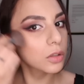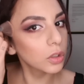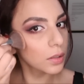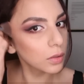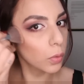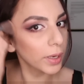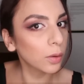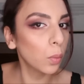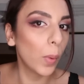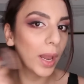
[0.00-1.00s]
just
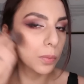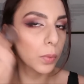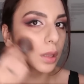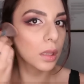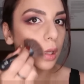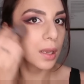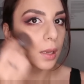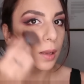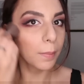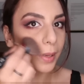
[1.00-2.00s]
going well with
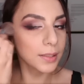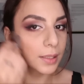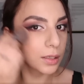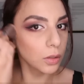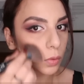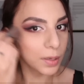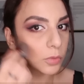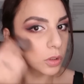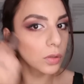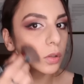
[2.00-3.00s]
my skin tone. I'm
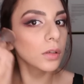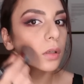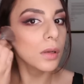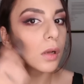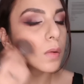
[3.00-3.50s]
just gonna